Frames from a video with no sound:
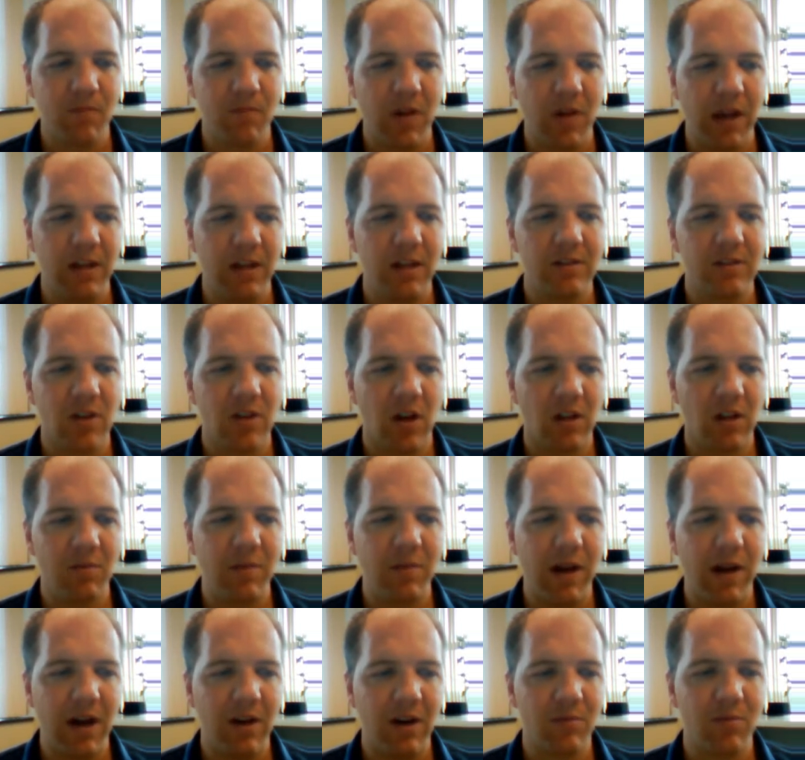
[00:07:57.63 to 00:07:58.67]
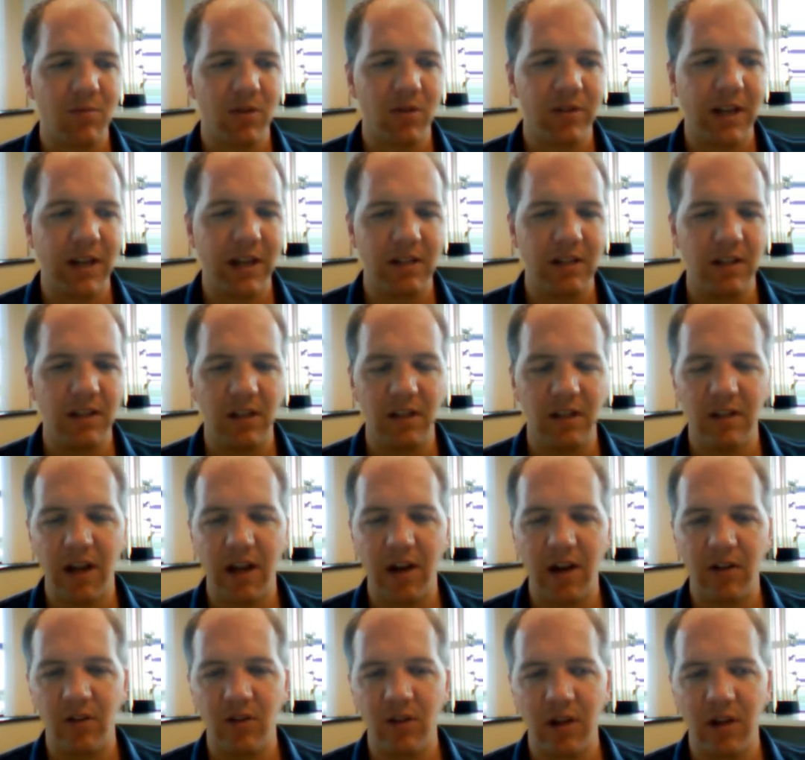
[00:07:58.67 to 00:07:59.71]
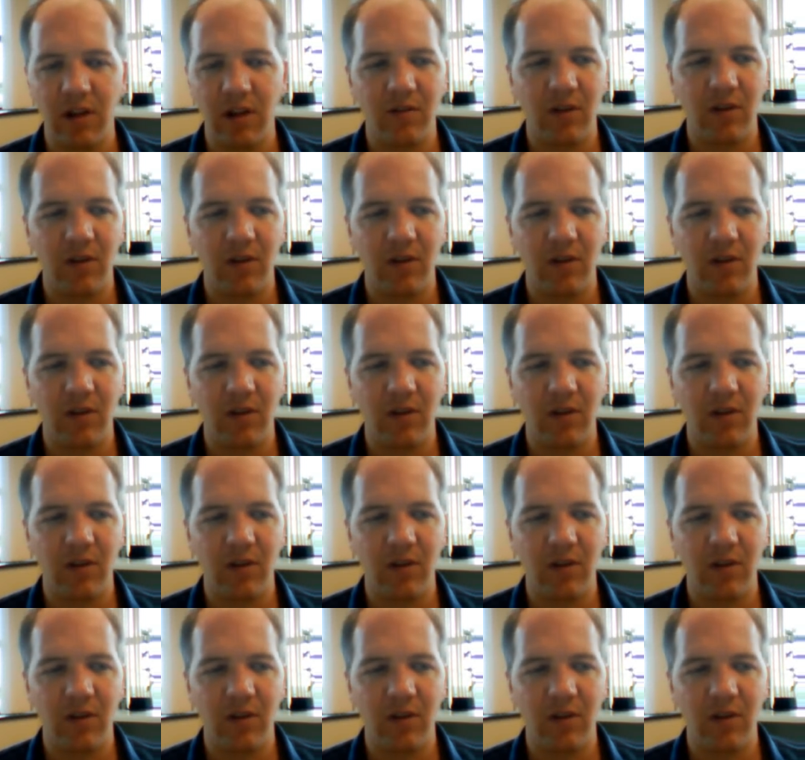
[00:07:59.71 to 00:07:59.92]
And it's all about protecting the outer layer of